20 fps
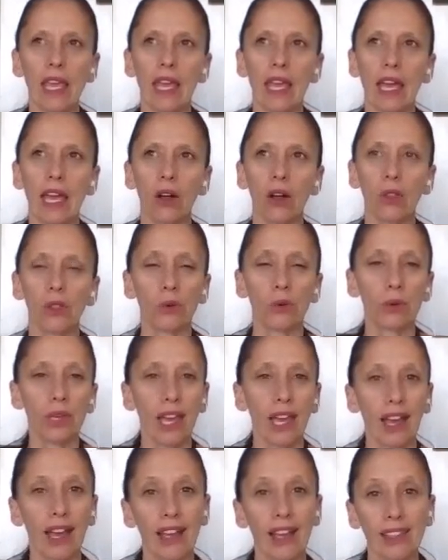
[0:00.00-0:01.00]
although we
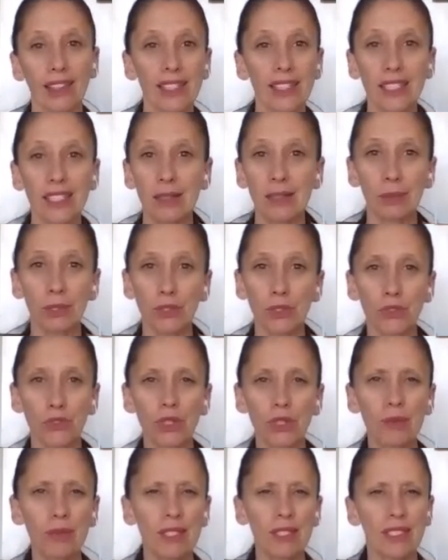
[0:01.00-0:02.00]
had these similar
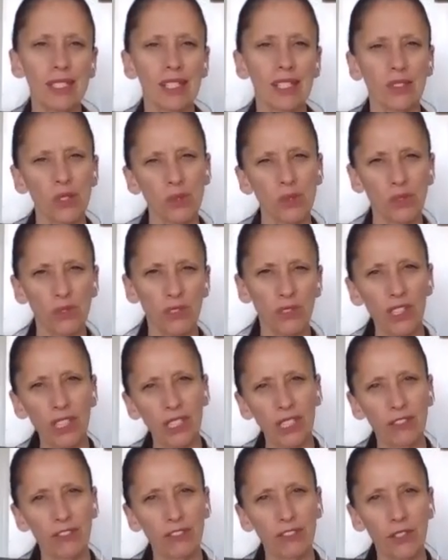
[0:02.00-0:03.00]
dreams and stuff. So it was a very
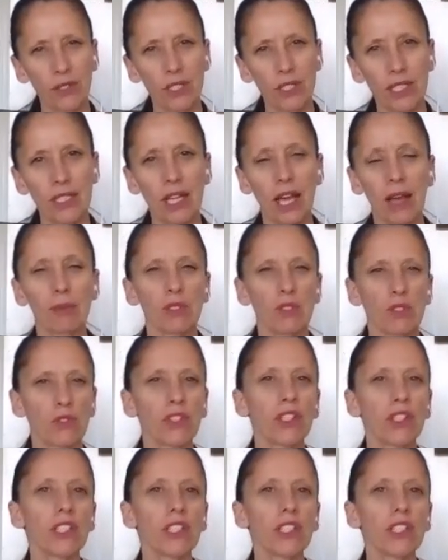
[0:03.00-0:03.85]
confusing time. It was very